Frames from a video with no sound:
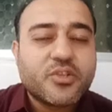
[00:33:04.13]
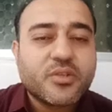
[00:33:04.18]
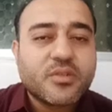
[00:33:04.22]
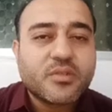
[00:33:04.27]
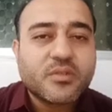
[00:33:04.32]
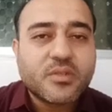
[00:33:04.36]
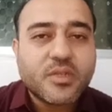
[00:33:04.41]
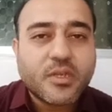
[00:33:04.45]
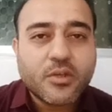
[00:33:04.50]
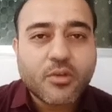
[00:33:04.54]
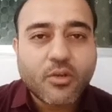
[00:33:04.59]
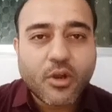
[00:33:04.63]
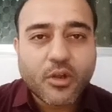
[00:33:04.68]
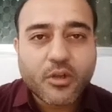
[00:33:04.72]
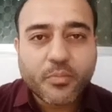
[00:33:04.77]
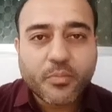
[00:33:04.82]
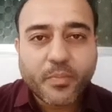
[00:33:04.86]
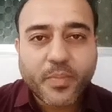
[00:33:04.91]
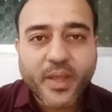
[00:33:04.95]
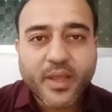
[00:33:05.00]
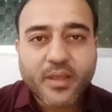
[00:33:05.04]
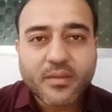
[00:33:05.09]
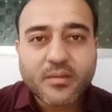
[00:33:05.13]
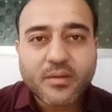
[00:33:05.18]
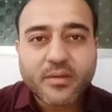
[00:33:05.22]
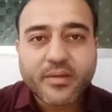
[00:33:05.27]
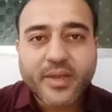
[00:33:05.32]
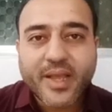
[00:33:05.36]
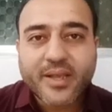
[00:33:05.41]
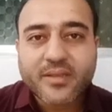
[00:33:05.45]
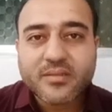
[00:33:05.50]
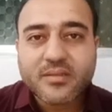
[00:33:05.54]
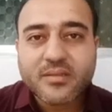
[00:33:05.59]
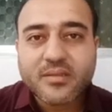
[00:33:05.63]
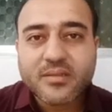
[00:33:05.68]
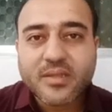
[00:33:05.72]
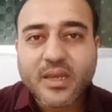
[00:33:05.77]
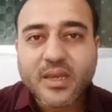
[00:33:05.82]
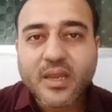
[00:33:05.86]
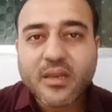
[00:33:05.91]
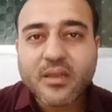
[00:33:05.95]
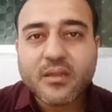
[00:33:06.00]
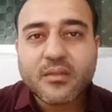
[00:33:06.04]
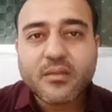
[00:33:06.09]
did not pay the taxes and
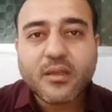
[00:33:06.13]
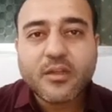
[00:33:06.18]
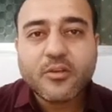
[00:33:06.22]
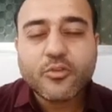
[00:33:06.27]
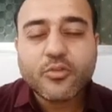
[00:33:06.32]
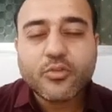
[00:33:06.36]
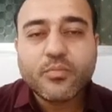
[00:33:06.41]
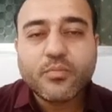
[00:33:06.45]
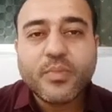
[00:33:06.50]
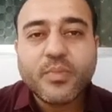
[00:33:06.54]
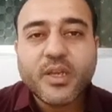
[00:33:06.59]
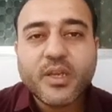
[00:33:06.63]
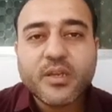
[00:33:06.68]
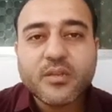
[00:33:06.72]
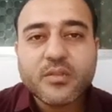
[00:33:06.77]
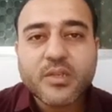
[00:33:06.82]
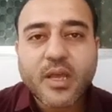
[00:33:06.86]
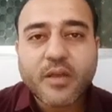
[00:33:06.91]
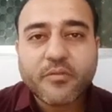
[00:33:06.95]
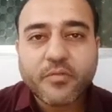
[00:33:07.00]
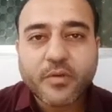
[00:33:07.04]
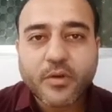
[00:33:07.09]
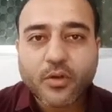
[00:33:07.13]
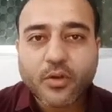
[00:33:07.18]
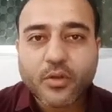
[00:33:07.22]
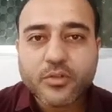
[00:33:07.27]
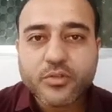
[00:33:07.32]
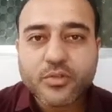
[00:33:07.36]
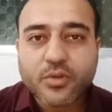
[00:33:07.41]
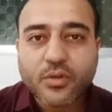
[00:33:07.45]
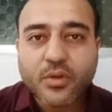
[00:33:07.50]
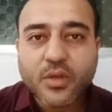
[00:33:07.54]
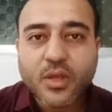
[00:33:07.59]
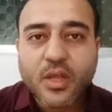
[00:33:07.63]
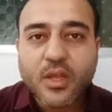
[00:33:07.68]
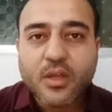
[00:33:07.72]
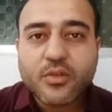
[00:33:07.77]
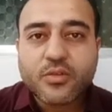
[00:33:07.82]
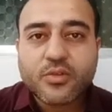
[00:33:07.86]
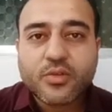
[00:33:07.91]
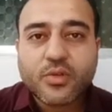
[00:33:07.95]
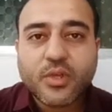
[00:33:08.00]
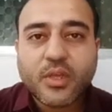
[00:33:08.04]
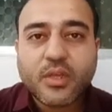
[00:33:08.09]
anything to Mir Jafar also. So
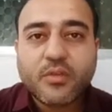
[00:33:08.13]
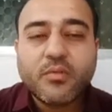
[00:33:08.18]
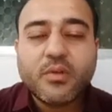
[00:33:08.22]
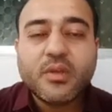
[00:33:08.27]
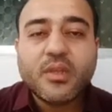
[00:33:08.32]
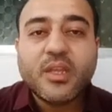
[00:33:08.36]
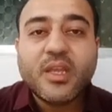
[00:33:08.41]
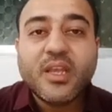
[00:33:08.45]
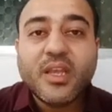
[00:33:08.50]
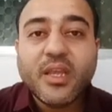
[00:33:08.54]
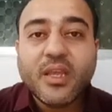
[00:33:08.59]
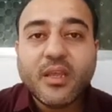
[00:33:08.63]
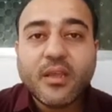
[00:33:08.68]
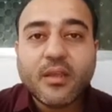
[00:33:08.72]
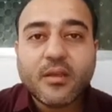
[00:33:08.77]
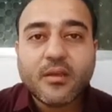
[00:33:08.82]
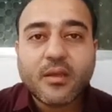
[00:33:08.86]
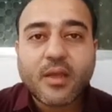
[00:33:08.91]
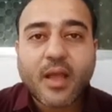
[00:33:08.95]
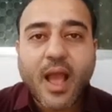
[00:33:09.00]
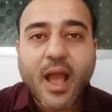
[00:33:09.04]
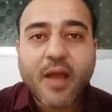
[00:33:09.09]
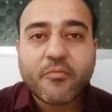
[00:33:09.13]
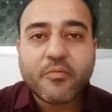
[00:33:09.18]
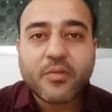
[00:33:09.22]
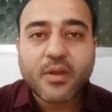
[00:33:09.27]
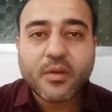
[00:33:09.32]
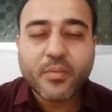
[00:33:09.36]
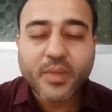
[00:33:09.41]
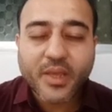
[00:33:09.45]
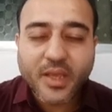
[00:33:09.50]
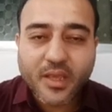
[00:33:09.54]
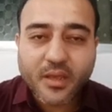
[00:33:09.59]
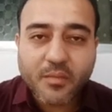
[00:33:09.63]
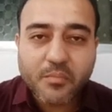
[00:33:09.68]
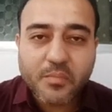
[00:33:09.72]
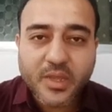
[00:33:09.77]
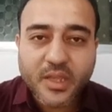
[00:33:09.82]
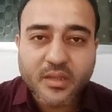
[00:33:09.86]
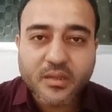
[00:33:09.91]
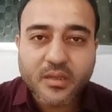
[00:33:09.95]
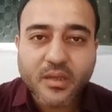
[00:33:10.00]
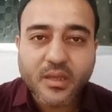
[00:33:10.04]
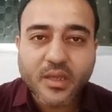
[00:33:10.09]
even he, after becoming the
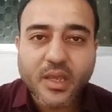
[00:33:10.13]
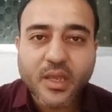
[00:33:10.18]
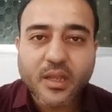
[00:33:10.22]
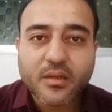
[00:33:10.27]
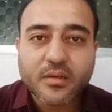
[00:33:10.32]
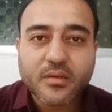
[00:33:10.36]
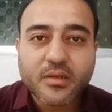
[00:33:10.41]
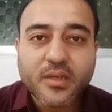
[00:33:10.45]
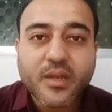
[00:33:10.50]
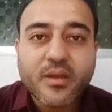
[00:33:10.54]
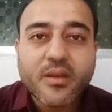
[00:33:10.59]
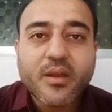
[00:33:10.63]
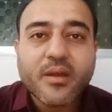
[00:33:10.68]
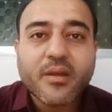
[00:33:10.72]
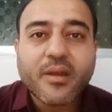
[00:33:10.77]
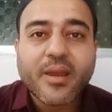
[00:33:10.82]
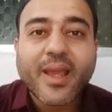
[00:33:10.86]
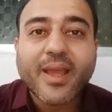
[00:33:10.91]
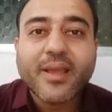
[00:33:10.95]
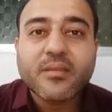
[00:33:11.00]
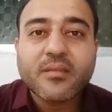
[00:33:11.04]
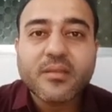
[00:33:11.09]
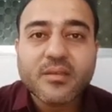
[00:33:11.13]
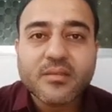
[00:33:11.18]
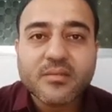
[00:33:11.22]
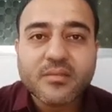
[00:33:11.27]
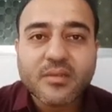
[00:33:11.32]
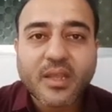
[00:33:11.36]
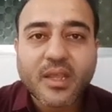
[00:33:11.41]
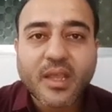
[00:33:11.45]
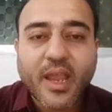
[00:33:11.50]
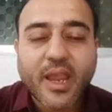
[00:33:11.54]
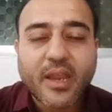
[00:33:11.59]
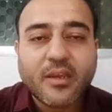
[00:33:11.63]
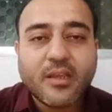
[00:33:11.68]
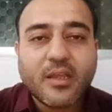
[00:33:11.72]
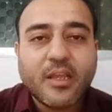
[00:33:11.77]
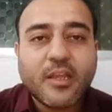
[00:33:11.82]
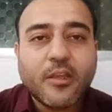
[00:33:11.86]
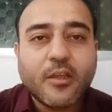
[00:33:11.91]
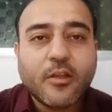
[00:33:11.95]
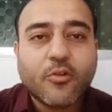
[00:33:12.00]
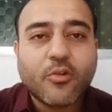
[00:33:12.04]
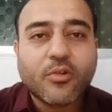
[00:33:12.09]
king, didn't like this thing, and he
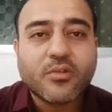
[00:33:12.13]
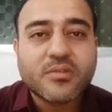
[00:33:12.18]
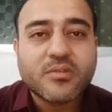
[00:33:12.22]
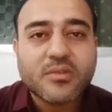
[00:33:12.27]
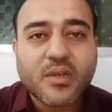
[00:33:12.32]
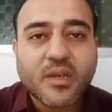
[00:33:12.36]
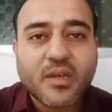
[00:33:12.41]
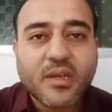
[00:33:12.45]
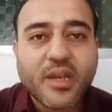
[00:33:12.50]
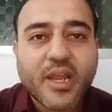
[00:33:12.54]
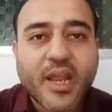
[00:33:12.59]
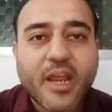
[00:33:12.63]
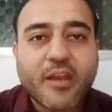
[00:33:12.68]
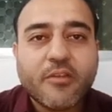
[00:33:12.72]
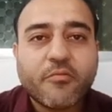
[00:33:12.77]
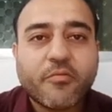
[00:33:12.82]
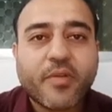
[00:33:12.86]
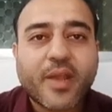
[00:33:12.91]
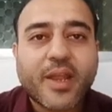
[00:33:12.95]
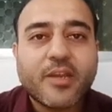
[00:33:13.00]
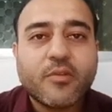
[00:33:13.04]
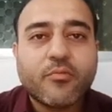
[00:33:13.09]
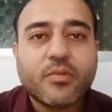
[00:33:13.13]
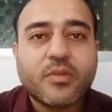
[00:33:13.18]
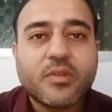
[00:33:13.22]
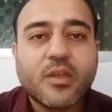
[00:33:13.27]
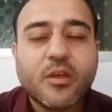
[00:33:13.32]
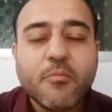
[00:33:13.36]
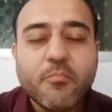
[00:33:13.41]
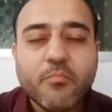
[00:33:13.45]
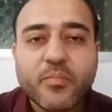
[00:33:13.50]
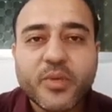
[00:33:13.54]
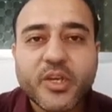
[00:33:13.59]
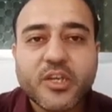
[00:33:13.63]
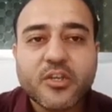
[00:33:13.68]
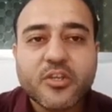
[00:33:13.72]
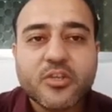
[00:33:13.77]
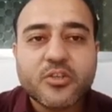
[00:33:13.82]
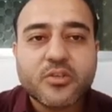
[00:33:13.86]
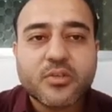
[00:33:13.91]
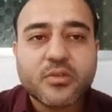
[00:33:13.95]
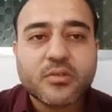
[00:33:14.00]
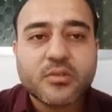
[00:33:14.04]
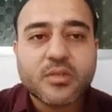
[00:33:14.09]
constantly had fight with the
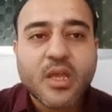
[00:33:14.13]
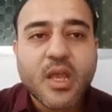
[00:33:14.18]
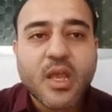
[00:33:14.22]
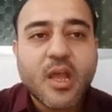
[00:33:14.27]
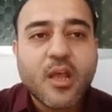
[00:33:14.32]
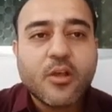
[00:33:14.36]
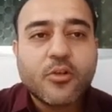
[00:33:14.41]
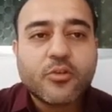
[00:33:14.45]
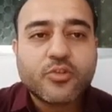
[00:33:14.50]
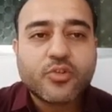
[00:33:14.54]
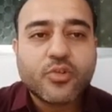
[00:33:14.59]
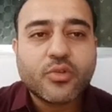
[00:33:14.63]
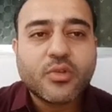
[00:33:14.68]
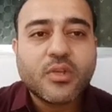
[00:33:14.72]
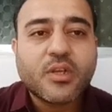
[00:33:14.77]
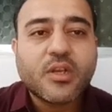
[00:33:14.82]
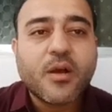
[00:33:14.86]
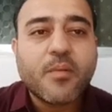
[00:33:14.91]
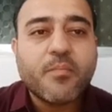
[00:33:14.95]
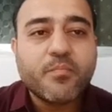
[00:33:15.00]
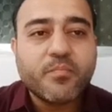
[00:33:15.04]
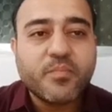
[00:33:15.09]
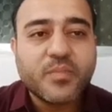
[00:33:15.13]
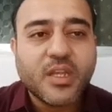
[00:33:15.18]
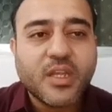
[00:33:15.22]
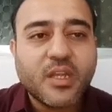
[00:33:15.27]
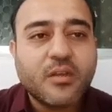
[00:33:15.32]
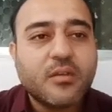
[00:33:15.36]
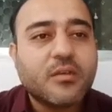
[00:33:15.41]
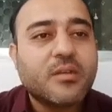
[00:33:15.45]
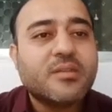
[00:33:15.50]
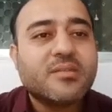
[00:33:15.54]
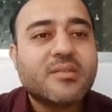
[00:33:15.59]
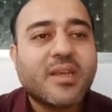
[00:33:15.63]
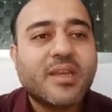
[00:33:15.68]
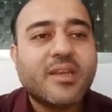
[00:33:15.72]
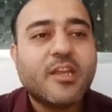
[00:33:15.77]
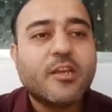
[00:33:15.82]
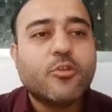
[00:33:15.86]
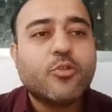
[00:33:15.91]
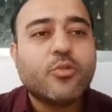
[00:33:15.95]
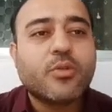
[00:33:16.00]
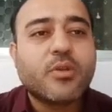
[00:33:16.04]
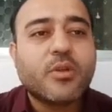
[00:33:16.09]
Britishers. So the company decided to
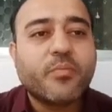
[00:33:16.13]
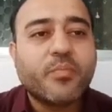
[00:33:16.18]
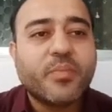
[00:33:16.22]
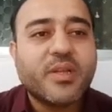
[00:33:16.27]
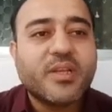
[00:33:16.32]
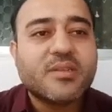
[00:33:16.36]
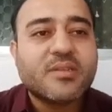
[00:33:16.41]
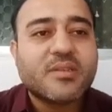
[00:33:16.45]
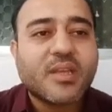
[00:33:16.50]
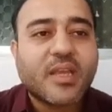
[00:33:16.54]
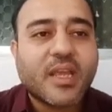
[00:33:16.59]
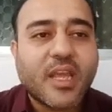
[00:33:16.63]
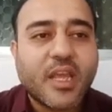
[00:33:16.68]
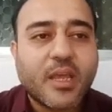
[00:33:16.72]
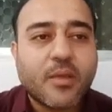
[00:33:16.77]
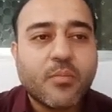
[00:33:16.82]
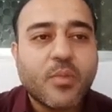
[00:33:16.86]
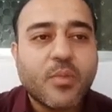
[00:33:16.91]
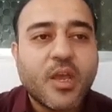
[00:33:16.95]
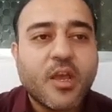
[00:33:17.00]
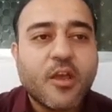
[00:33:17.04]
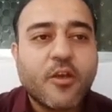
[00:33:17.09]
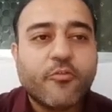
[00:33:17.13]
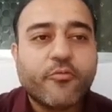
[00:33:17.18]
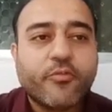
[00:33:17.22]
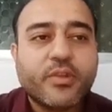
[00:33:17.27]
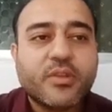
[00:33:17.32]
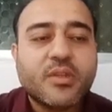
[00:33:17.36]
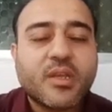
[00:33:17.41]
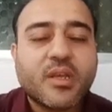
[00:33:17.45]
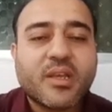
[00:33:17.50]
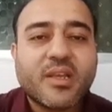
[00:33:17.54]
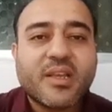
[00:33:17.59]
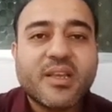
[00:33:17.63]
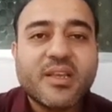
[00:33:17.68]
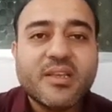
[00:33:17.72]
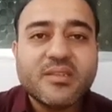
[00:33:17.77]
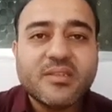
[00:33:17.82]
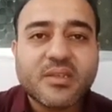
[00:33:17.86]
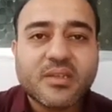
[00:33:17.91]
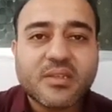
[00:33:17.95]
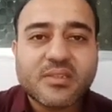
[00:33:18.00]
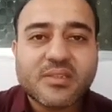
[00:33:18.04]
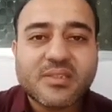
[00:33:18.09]
replace him with
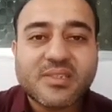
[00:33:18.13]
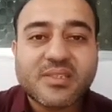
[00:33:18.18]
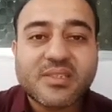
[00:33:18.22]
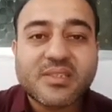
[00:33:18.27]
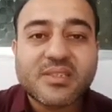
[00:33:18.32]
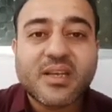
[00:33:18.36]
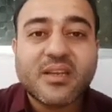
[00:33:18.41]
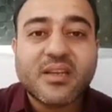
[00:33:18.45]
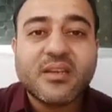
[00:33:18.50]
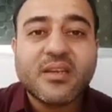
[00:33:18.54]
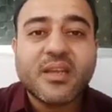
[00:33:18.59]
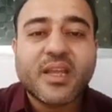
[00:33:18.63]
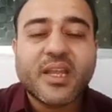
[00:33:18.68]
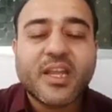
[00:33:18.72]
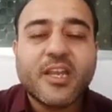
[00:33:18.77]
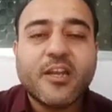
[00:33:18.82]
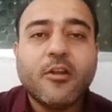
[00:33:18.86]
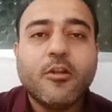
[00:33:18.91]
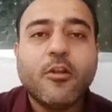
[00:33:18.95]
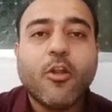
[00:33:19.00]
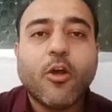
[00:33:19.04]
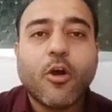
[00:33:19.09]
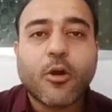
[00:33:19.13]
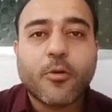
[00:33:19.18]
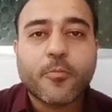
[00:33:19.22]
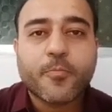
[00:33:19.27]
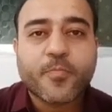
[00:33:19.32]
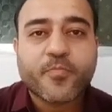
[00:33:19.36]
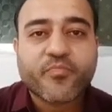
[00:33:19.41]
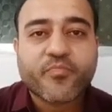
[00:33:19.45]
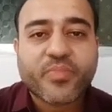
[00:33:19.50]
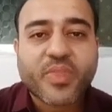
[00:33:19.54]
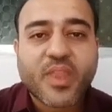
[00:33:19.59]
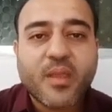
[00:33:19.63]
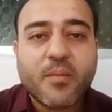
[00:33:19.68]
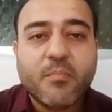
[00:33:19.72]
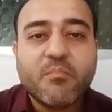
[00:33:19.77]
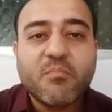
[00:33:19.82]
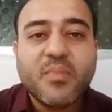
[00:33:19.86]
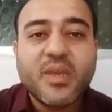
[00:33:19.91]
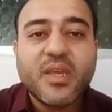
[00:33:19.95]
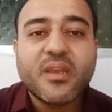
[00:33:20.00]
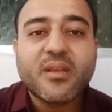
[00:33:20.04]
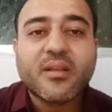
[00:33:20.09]
his son-in-law,
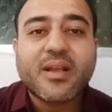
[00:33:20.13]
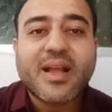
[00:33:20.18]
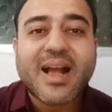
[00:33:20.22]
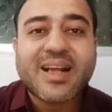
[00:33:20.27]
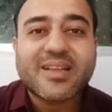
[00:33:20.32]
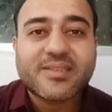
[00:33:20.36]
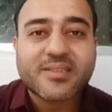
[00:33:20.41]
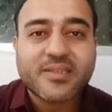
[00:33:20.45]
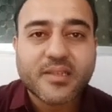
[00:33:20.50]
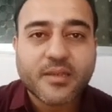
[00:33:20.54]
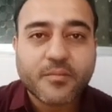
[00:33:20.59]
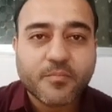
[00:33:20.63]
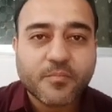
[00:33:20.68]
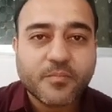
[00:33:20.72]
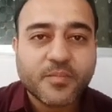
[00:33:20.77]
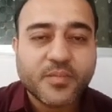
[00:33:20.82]
Mir Qasim.